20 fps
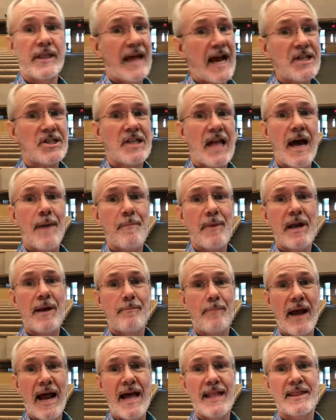That's not been a
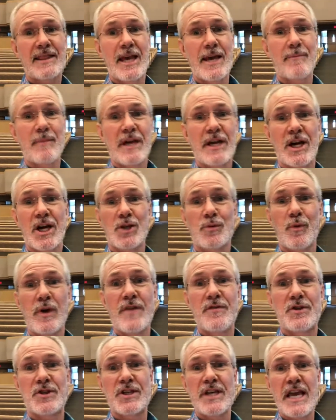bad thing, because
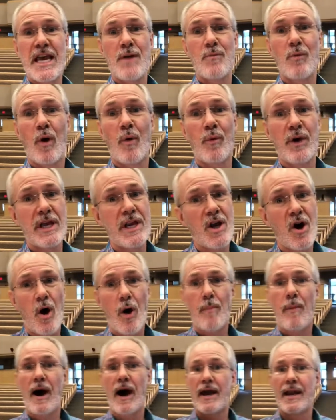we've seen what we know
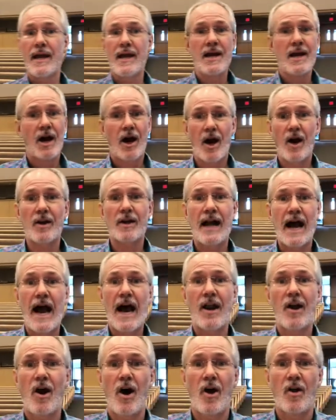about our
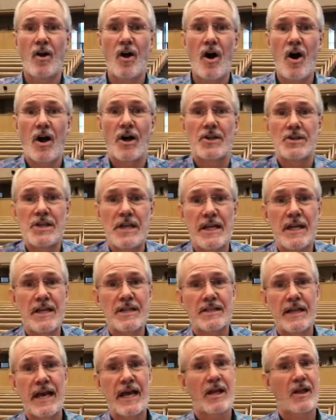God all along, is He can
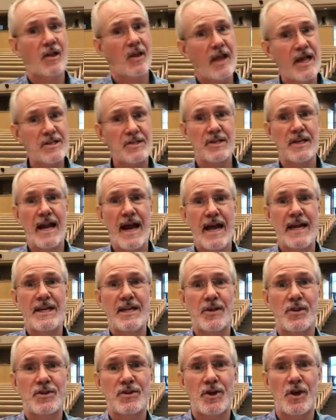take less than
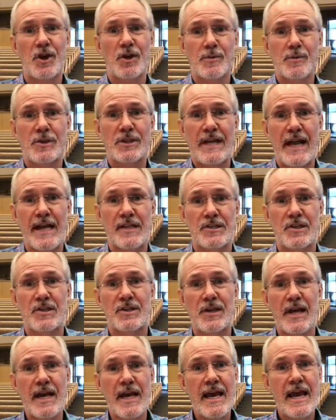ideal
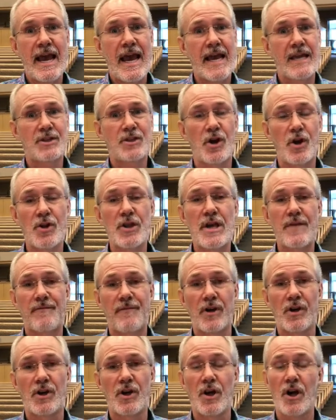circumstances and turn them
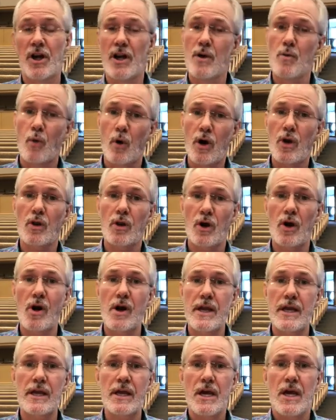for good, and we're
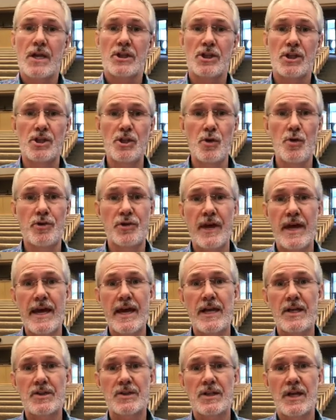learning to do
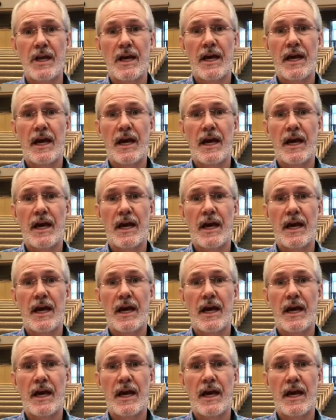things